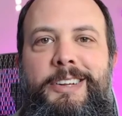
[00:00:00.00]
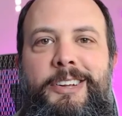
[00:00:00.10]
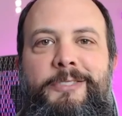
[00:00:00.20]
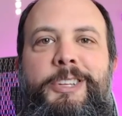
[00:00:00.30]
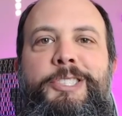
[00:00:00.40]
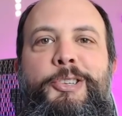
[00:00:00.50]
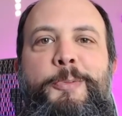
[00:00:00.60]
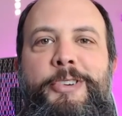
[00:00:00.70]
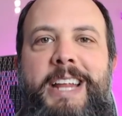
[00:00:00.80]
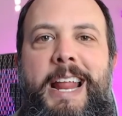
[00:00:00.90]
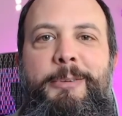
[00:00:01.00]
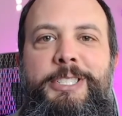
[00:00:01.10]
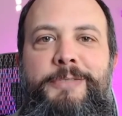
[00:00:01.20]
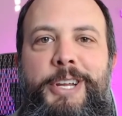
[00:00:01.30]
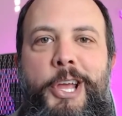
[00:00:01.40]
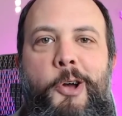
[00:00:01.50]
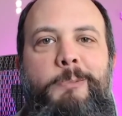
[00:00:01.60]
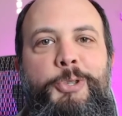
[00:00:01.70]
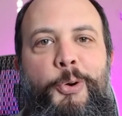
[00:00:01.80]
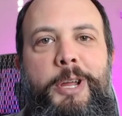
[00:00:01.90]
For this thermodynamics video,
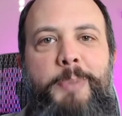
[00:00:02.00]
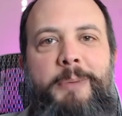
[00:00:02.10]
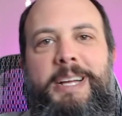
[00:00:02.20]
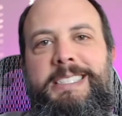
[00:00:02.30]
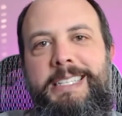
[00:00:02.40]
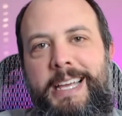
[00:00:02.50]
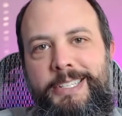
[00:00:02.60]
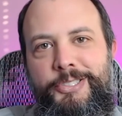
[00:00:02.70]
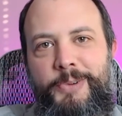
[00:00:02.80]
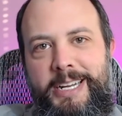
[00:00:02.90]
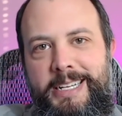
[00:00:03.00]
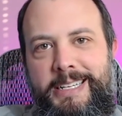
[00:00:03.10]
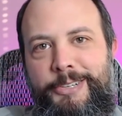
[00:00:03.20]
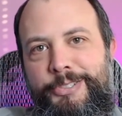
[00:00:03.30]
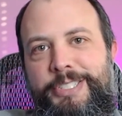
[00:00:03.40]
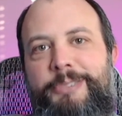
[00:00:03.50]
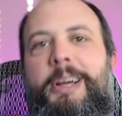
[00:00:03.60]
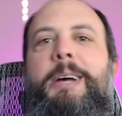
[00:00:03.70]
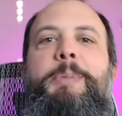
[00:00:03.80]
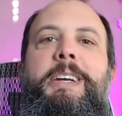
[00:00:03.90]
I'm joined by my TA Serenity, who you see
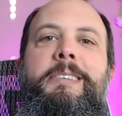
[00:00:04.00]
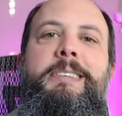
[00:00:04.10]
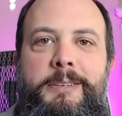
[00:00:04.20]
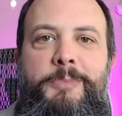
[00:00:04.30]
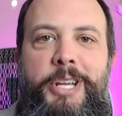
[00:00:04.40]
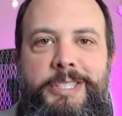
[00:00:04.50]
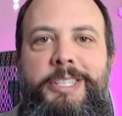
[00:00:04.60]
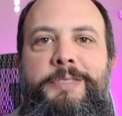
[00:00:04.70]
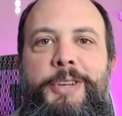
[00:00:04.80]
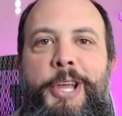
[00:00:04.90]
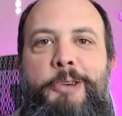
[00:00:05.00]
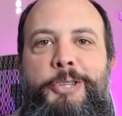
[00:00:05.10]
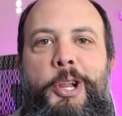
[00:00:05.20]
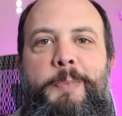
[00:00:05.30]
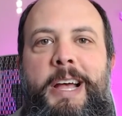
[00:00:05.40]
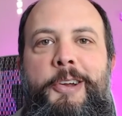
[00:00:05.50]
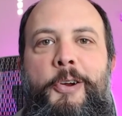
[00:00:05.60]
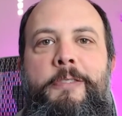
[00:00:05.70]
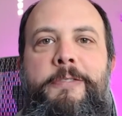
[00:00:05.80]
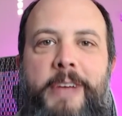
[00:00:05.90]
right up here, because this video is all about
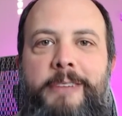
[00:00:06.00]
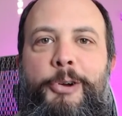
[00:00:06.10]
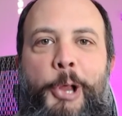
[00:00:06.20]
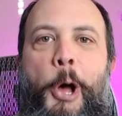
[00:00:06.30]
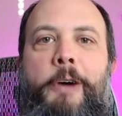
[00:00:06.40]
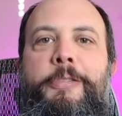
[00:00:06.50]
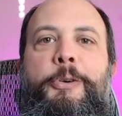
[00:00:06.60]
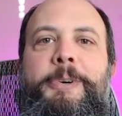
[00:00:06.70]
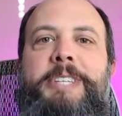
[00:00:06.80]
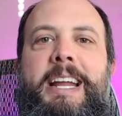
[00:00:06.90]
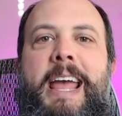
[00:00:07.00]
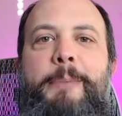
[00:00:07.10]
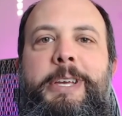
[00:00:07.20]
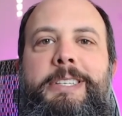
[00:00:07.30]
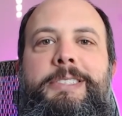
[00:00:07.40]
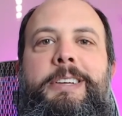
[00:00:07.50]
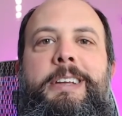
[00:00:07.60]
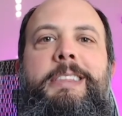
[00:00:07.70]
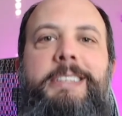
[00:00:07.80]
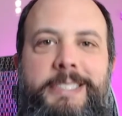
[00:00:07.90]
her favorite law of thermodynamics,
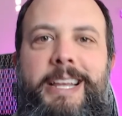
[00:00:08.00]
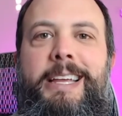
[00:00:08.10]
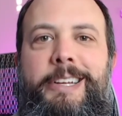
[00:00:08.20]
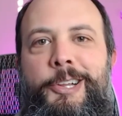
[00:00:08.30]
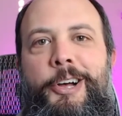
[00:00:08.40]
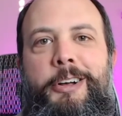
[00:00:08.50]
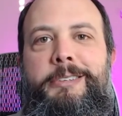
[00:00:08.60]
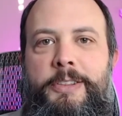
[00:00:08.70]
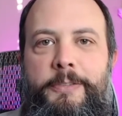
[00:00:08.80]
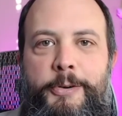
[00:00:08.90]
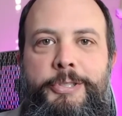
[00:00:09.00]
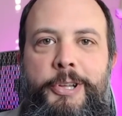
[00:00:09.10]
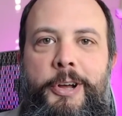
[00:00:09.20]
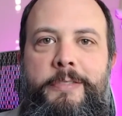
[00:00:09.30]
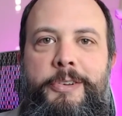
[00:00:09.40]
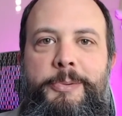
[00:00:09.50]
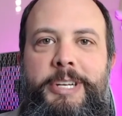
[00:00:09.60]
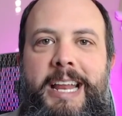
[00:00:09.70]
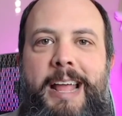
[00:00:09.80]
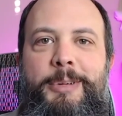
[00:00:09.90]
the second law. The first law of
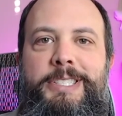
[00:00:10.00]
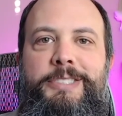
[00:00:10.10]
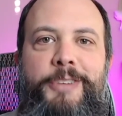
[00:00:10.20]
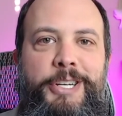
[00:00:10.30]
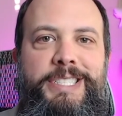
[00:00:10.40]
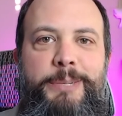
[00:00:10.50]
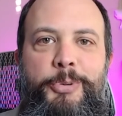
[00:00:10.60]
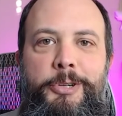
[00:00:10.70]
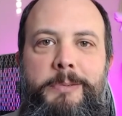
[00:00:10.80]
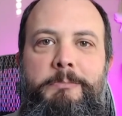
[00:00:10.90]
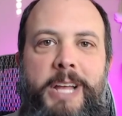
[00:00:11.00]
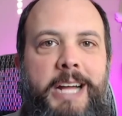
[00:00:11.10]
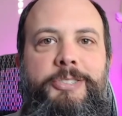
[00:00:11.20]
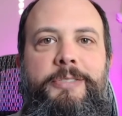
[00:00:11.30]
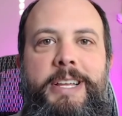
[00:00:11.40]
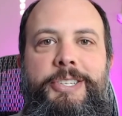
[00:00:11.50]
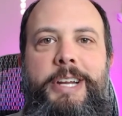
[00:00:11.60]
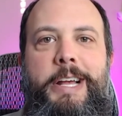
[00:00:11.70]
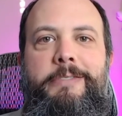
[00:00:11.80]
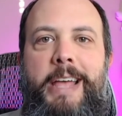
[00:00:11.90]
thermodynamics is very simple, conservation
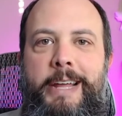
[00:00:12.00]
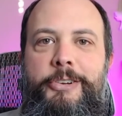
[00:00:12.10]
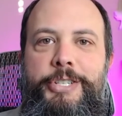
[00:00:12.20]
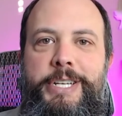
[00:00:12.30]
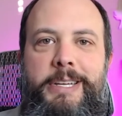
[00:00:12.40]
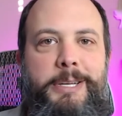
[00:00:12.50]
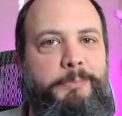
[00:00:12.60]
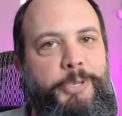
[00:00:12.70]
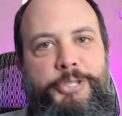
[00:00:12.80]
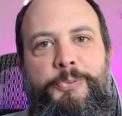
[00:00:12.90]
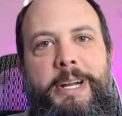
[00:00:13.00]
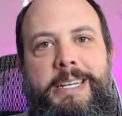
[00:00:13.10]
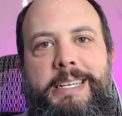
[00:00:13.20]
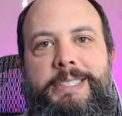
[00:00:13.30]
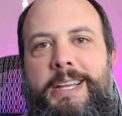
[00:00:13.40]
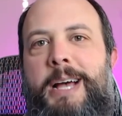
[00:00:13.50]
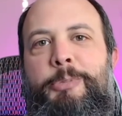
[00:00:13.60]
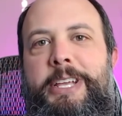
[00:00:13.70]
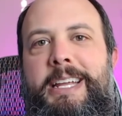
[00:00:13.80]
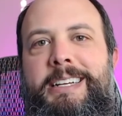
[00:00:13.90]
of energy. But Serenity is a
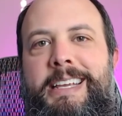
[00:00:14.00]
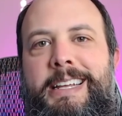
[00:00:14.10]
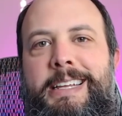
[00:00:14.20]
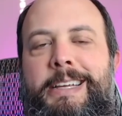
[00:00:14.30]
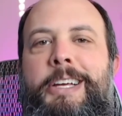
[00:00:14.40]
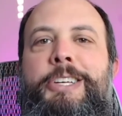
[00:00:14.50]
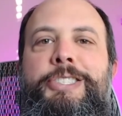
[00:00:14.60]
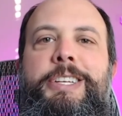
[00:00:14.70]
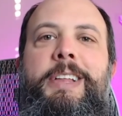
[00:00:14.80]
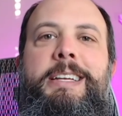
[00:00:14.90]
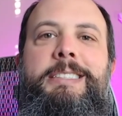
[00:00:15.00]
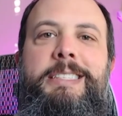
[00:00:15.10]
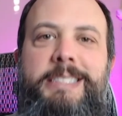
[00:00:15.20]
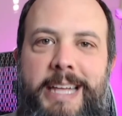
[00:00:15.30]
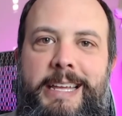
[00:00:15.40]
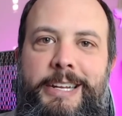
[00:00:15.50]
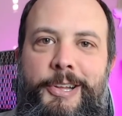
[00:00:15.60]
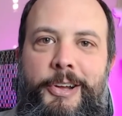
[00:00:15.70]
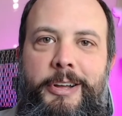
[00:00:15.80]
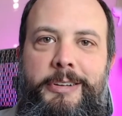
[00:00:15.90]
complicated kitty. She likes the second
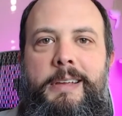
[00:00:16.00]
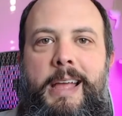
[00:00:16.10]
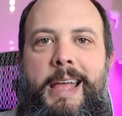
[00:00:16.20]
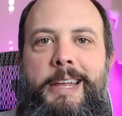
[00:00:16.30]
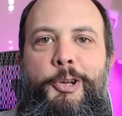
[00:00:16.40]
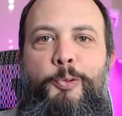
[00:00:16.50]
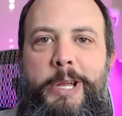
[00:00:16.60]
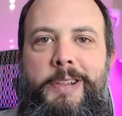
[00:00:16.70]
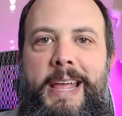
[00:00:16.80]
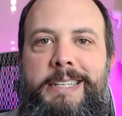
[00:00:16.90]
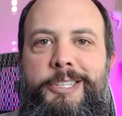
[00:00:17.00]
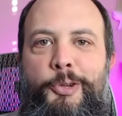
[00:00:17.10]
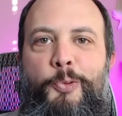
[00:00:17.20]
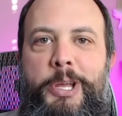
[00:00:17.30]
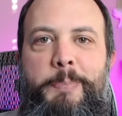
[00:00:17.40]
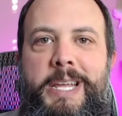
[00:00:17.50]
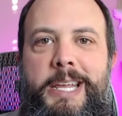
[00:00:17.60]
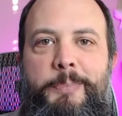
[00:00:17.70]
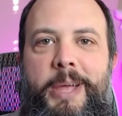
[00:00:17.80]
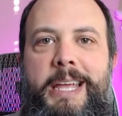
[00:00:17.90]
law. And a quick glance at the
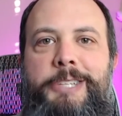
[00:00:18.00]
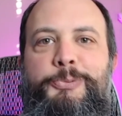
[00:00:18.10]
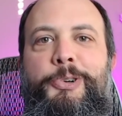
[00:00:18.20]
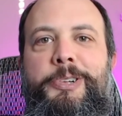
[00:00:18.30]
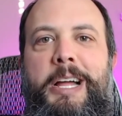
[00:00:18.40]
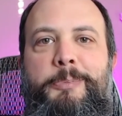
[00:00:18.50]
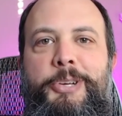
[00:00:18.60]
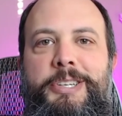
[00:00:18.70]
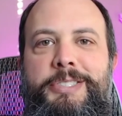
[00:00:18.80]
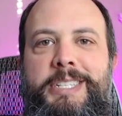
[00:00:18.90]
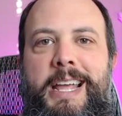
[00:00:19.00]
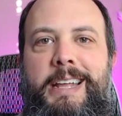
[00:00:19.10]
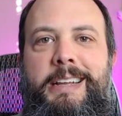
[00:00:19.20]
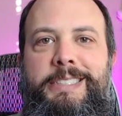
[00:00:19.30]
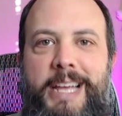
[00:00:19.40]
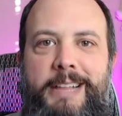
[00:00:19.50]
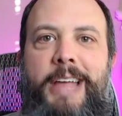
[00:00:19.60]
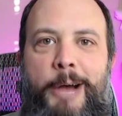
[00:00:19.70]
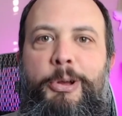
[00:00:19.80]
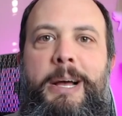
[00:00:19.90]
Wikipedia page will help you understand exactly
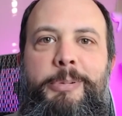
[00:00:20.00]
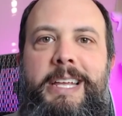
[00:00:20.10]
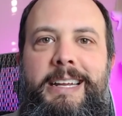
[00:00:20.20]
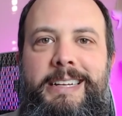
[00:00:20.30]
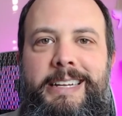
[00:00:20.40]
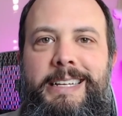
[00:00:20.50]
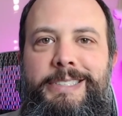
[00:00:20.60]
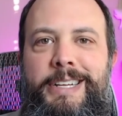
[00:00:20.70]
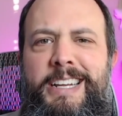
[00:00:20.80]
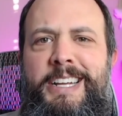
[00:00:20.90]
how complicated it is.